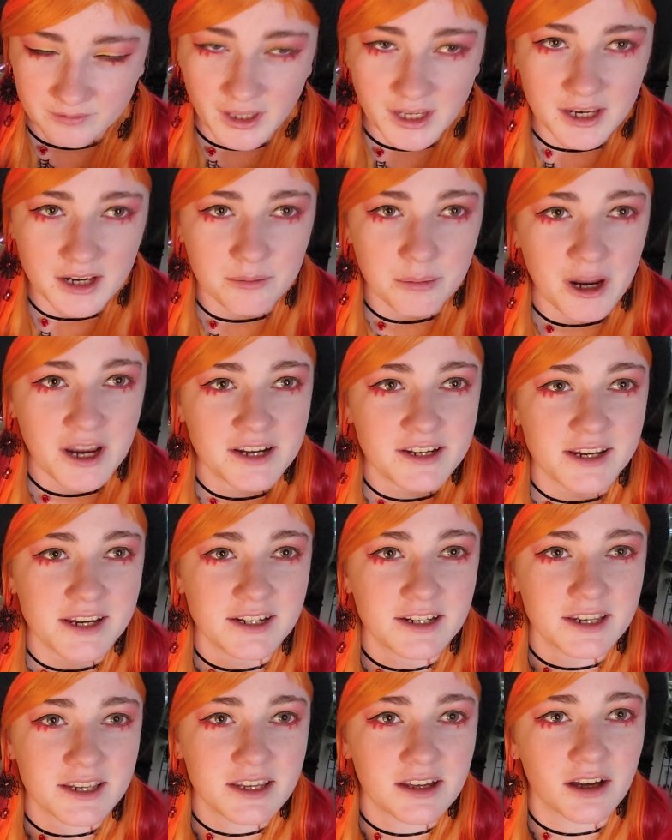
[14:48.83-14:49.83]
you're painting
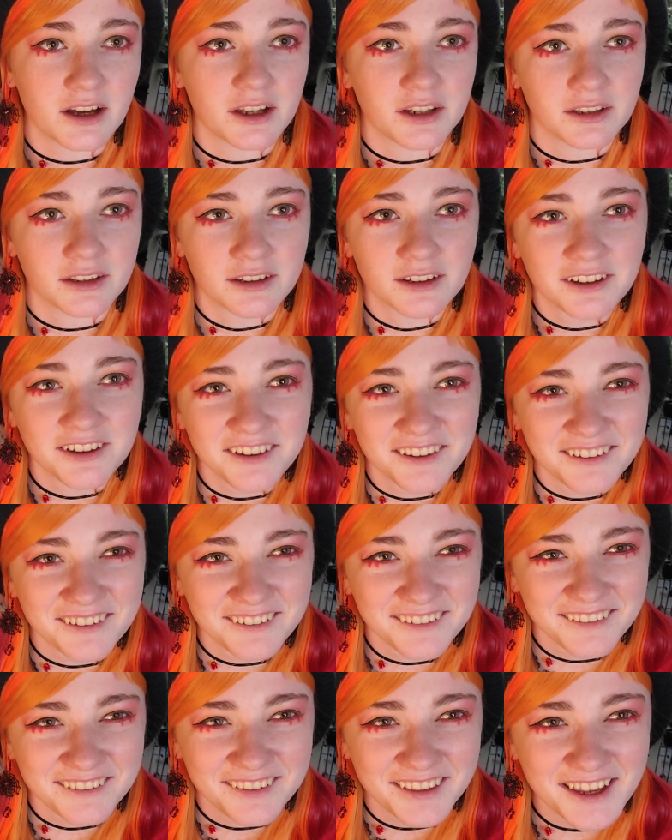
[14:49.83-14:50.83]
neon,
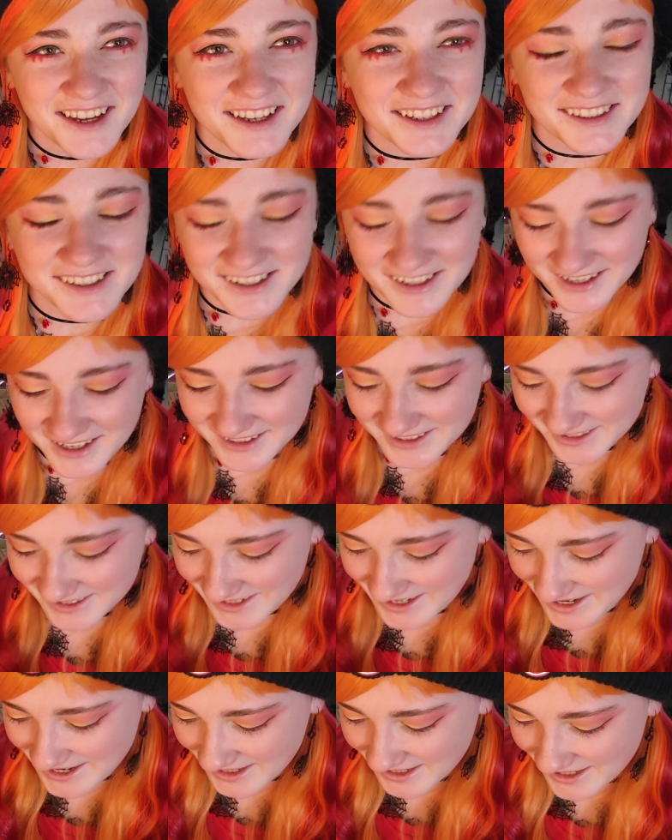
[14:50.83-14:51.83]
like a neon
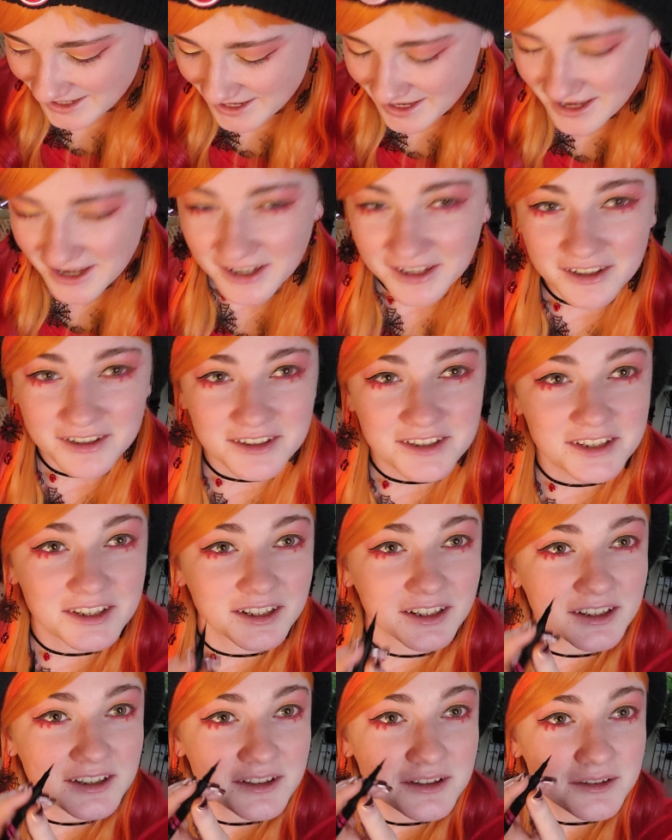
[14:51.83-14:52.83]
sign. You're just
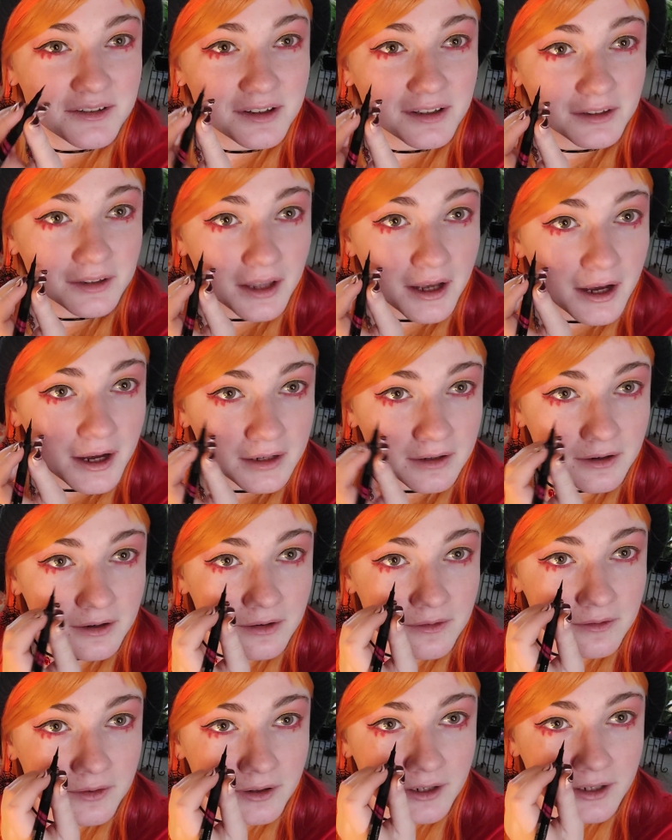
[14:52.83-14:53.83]
going to do a line
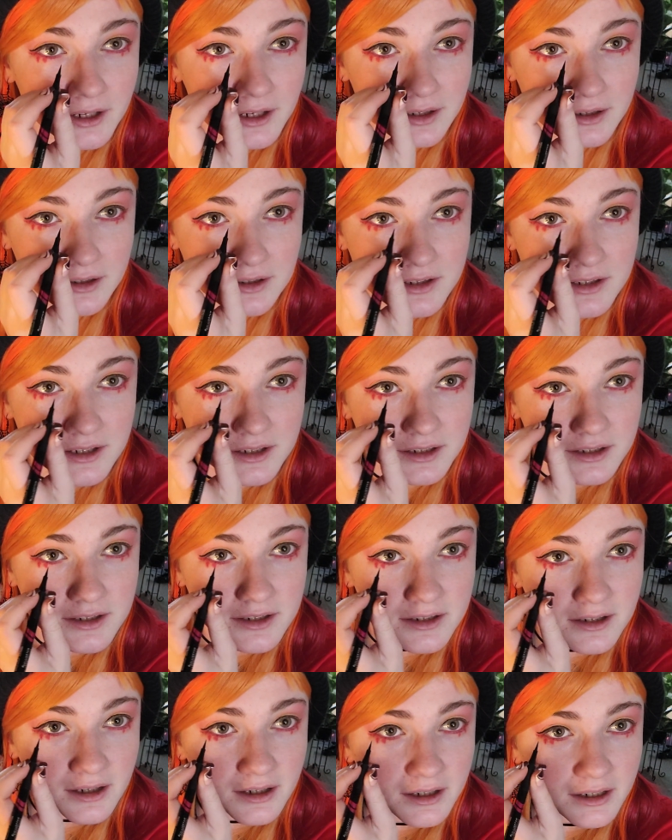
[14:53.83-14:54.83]
over it, and you're just going to
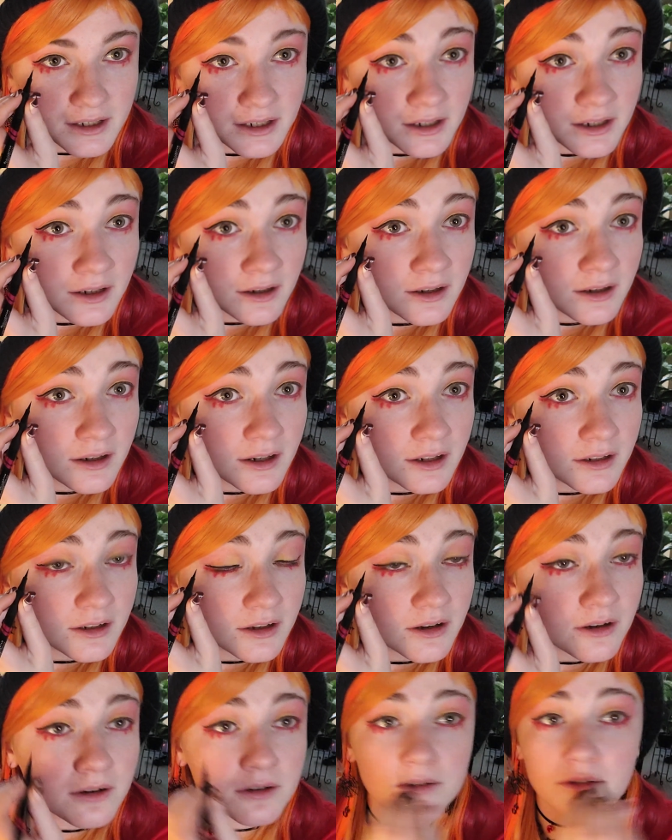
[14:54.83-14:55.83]
start here and
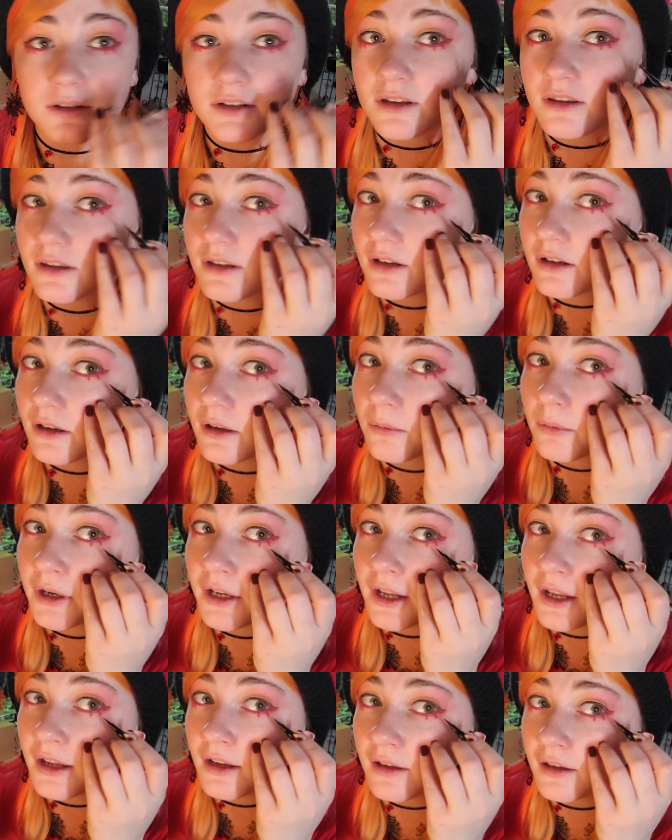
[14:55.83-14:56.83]
go to your
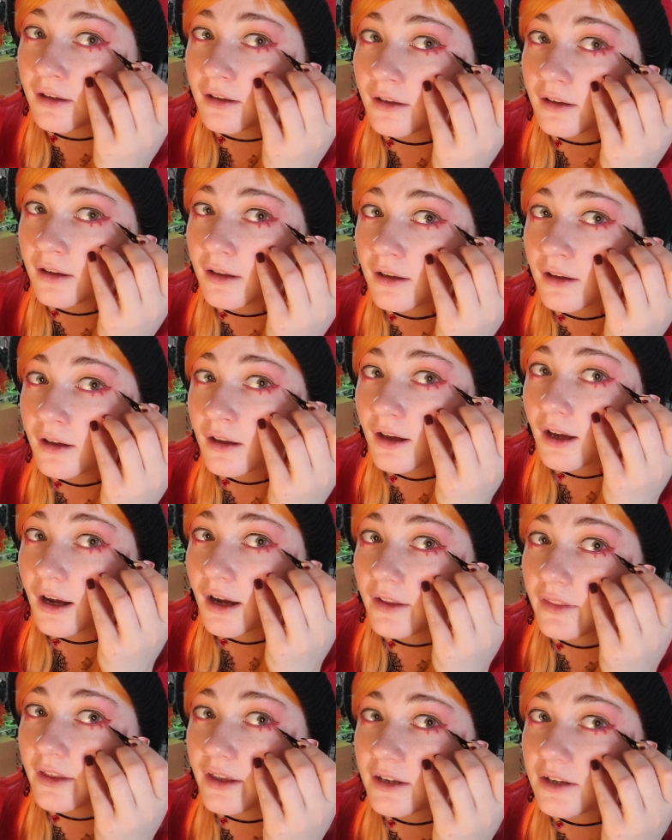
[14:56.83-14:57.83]
wing,
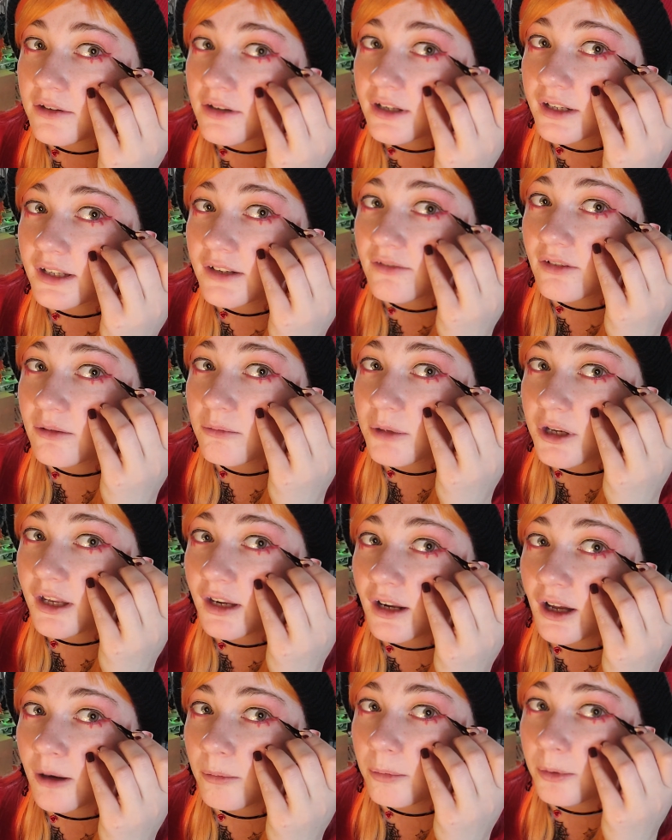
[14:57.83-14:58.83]
and then you can even
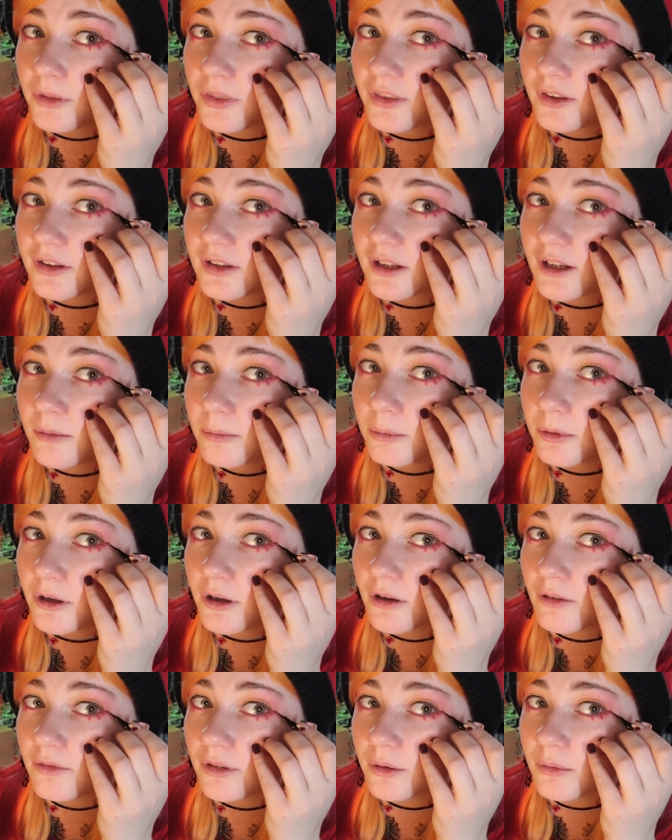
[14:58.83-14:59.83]
meet up with the tip
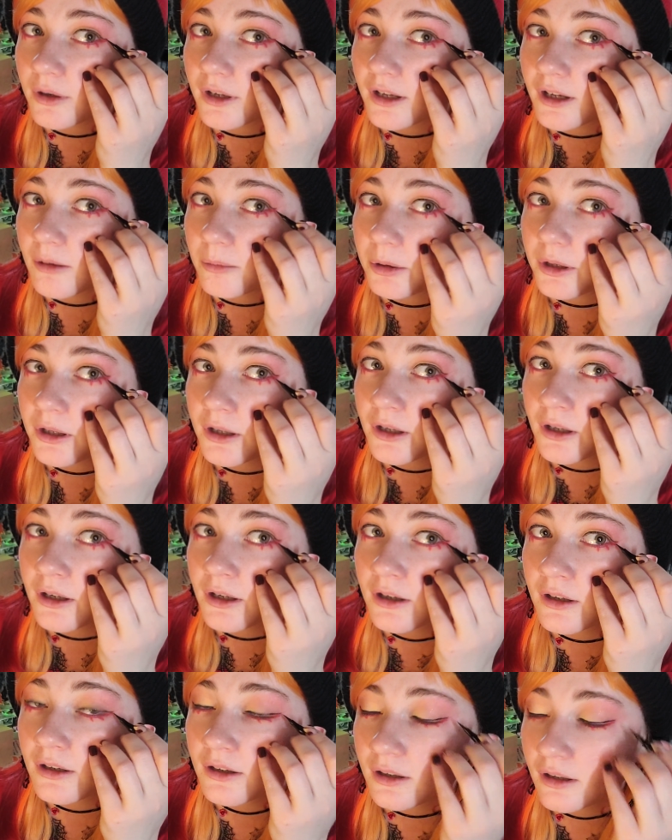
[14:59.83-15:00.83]
of your wing up
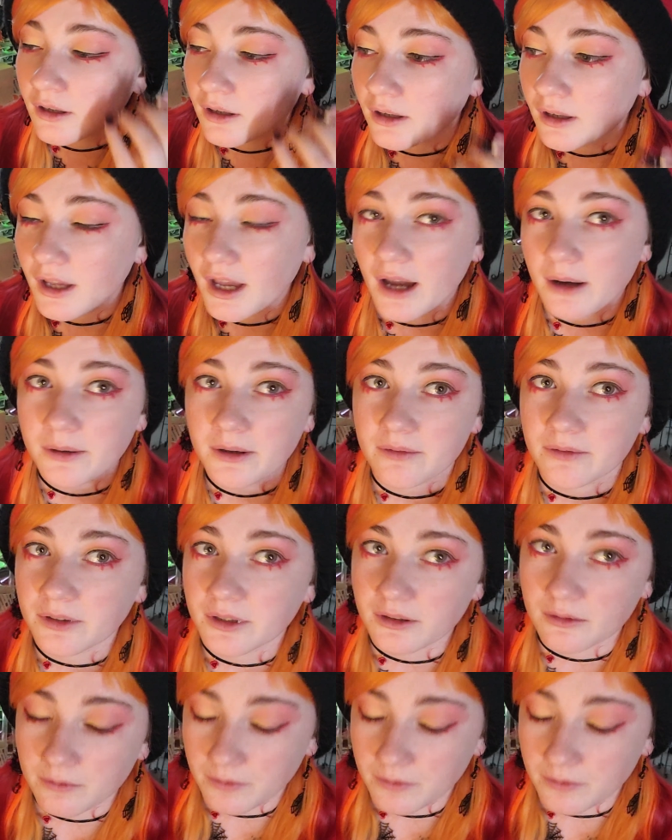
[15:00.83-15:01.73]
here, however you